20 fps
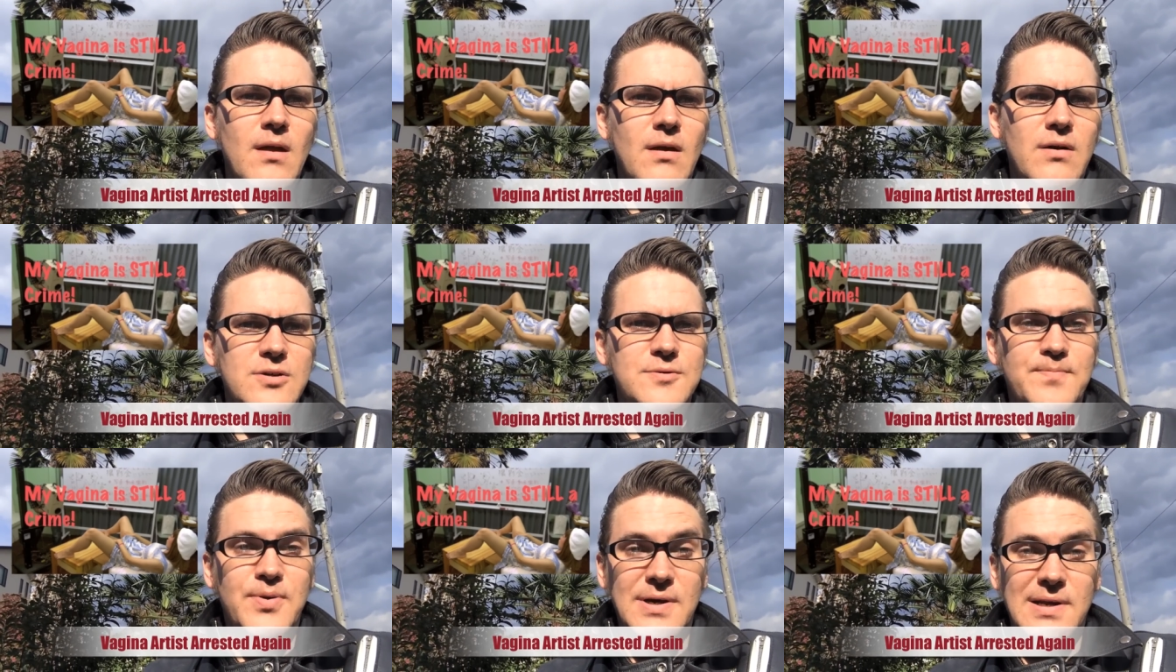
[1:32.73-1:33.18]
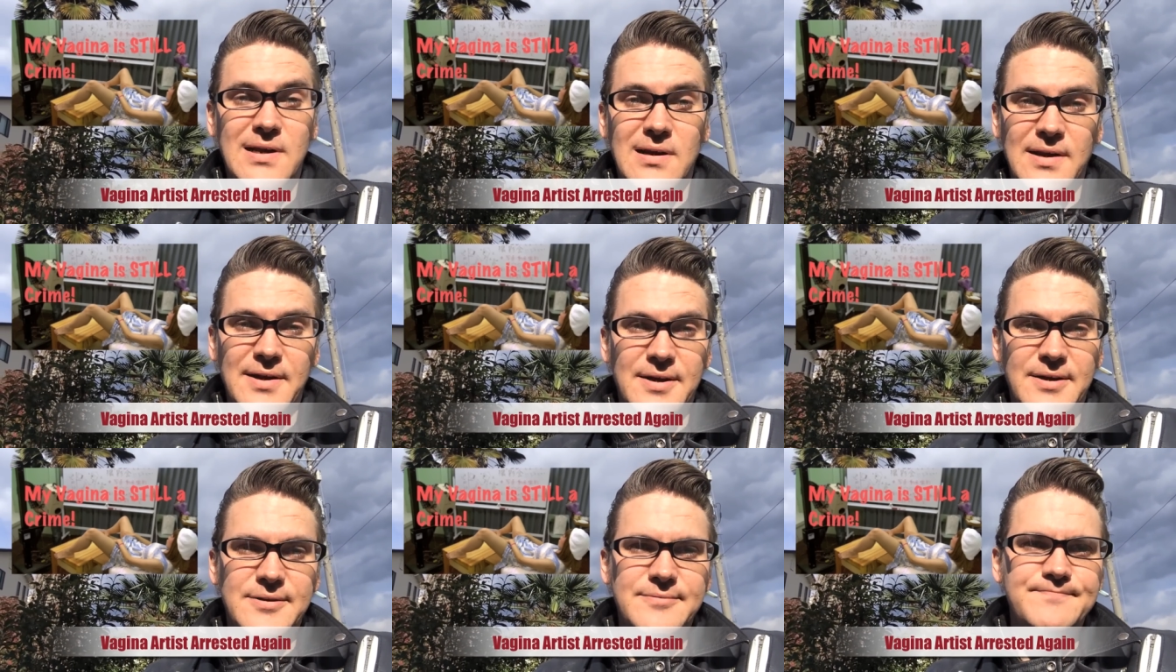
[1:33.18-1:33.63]
Oh, it's pretty
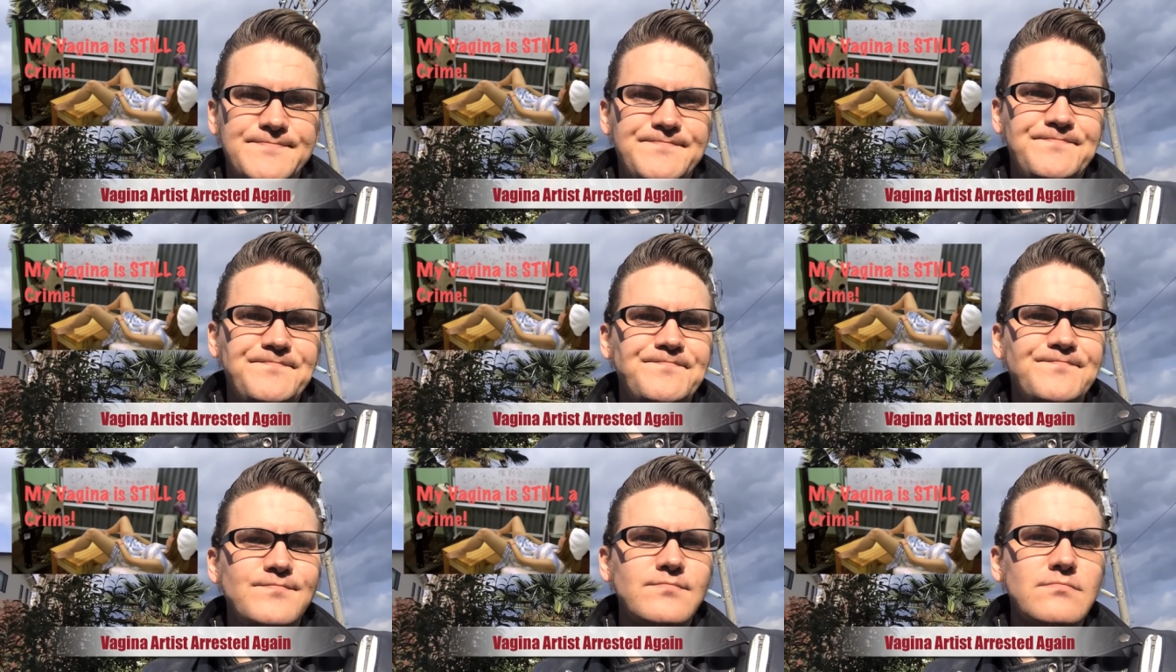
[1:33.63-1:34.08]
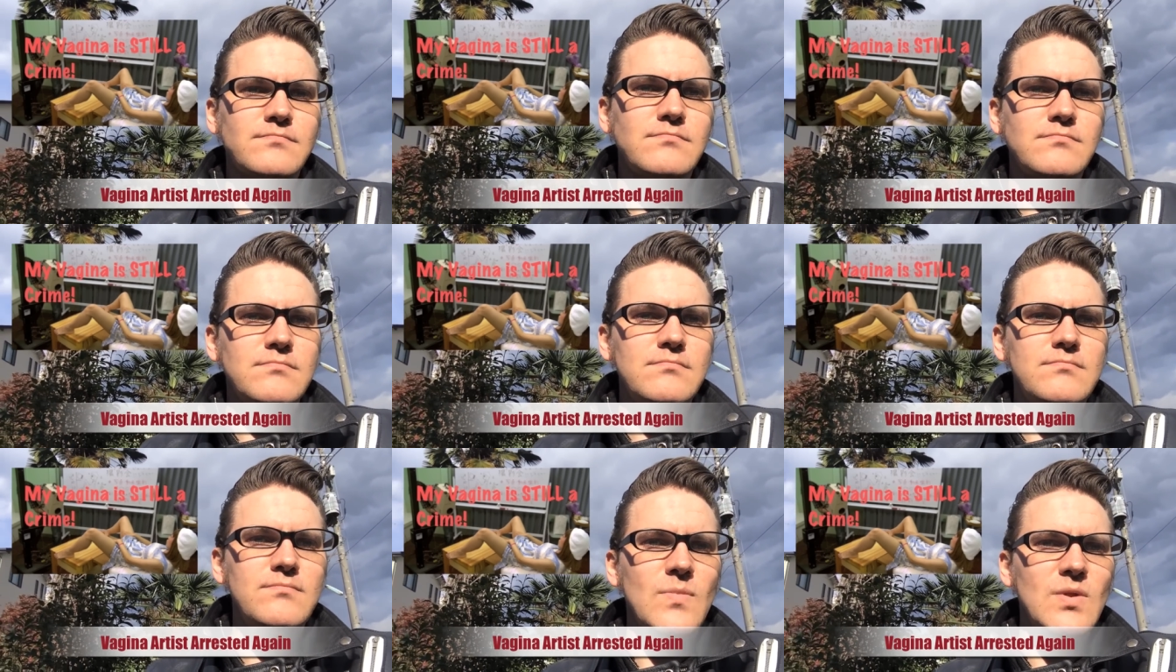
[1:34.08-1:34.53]
clear.
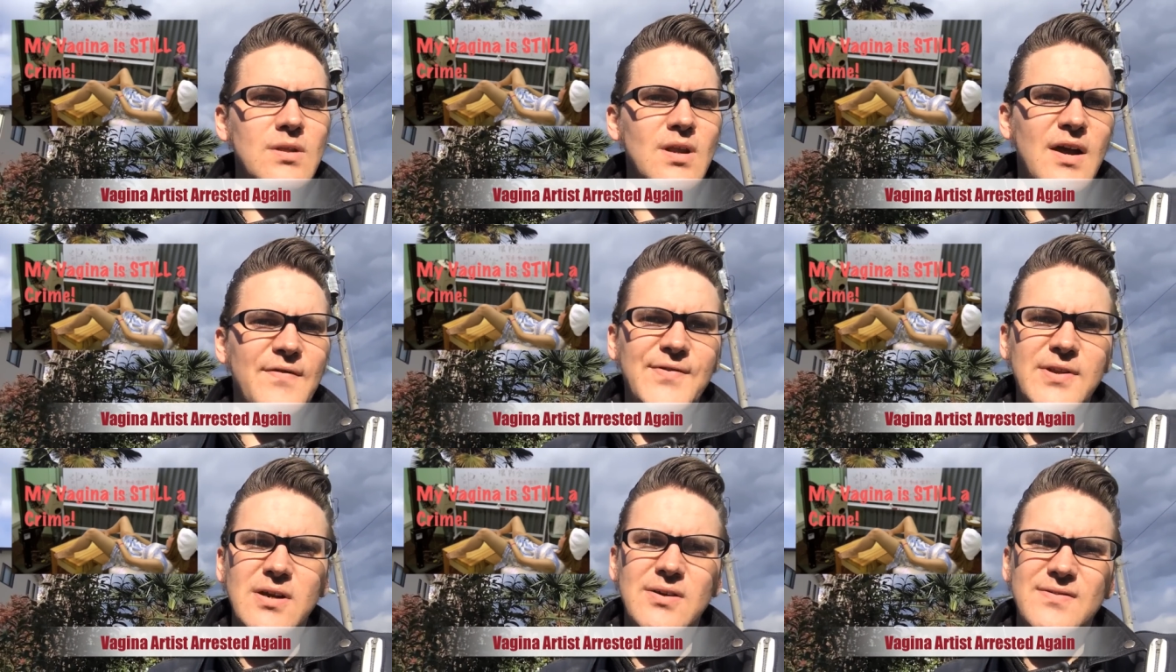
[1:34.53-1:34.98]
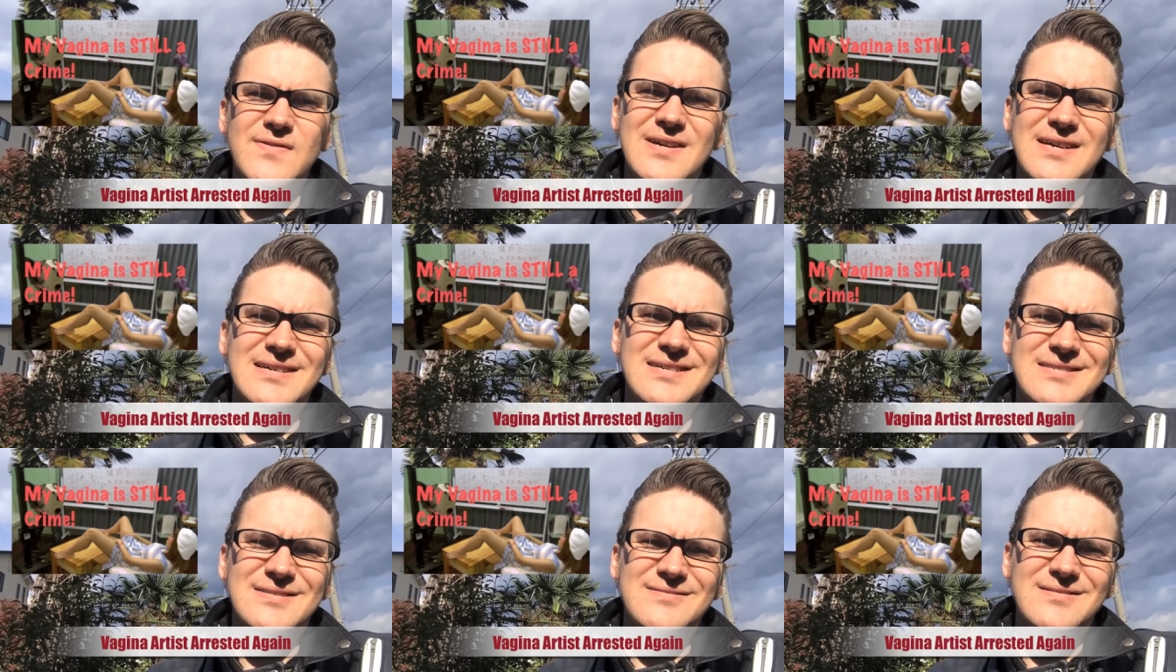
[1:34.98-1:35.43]
Now if you know,
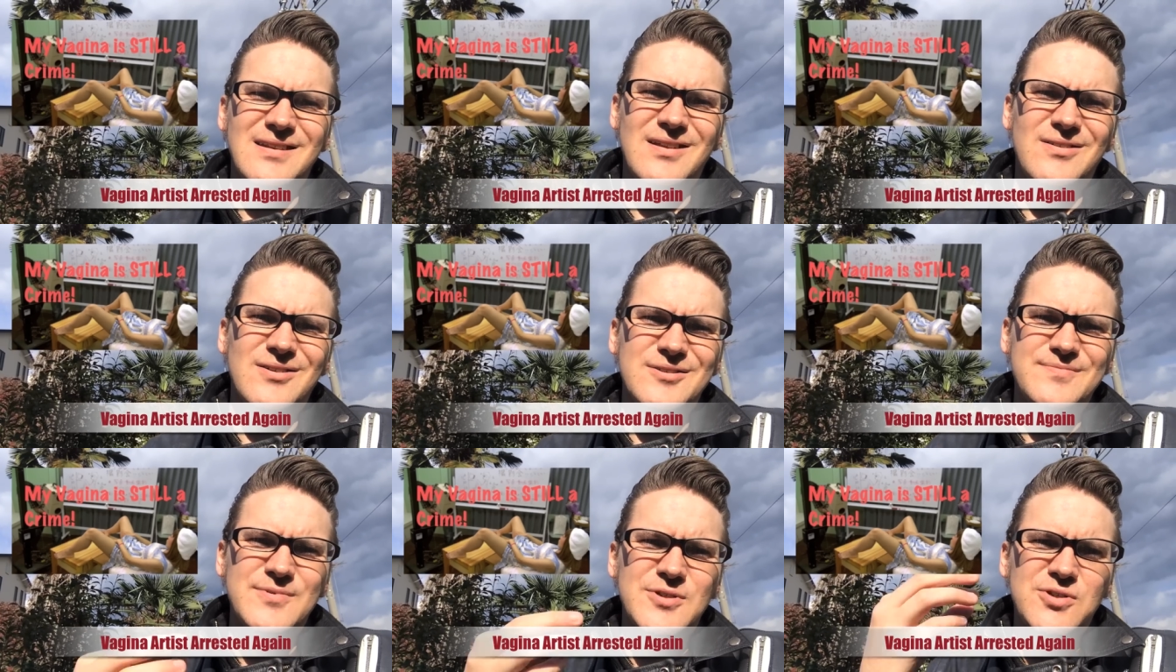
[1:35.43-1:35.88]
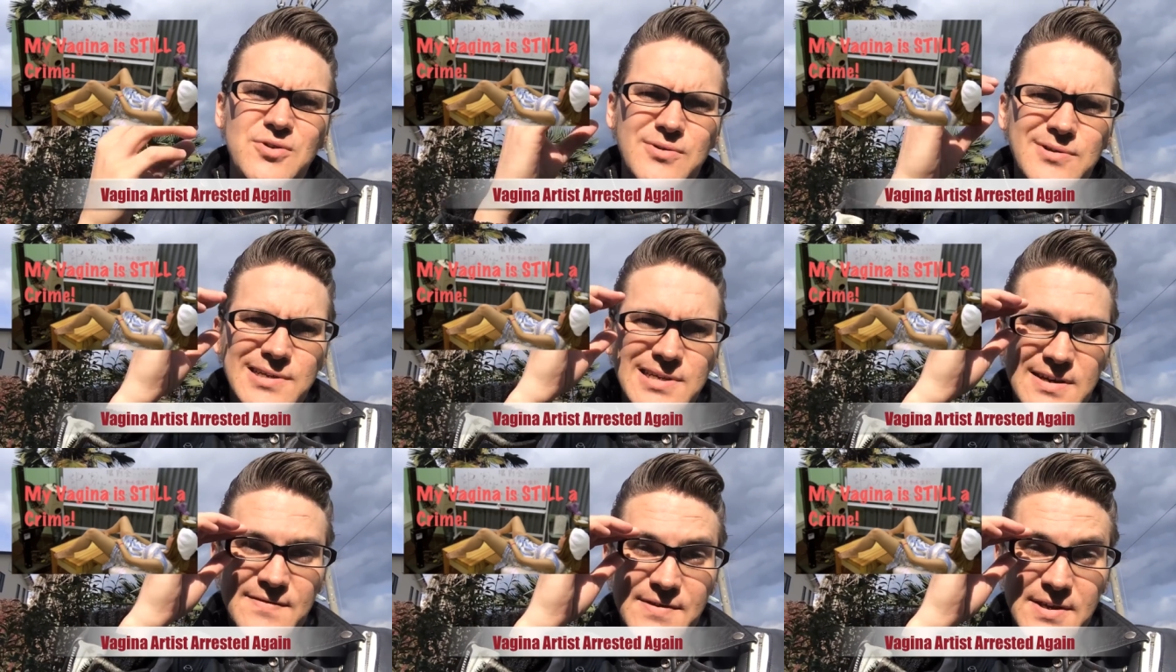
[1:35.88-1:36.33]
a large
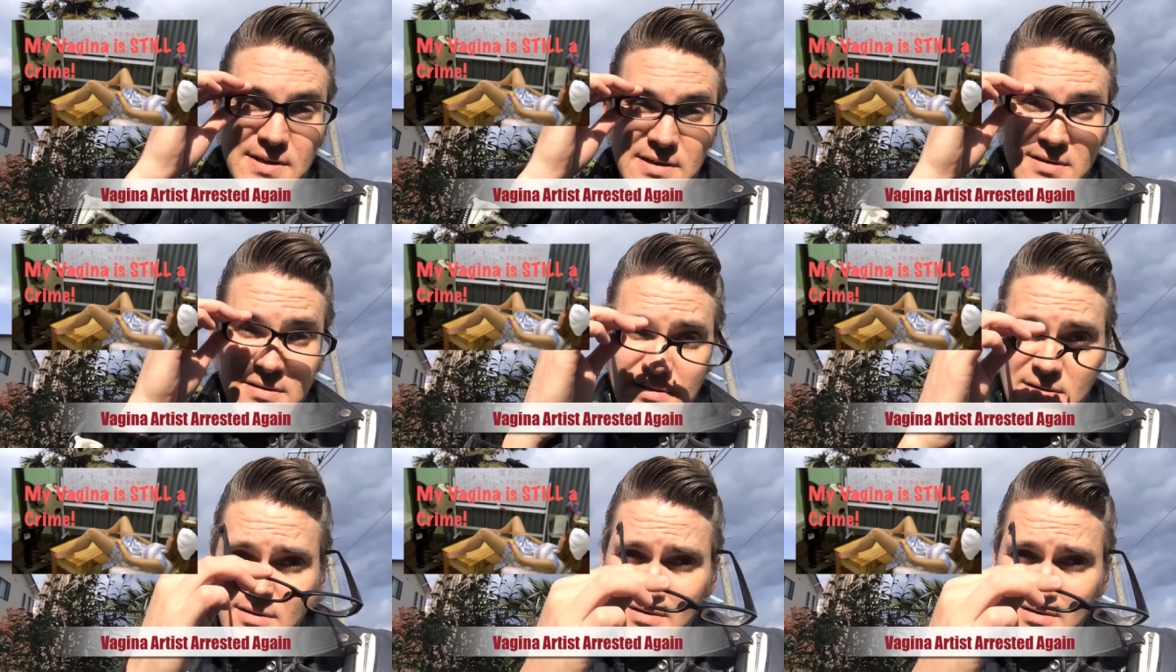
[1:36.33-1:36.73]
majority of the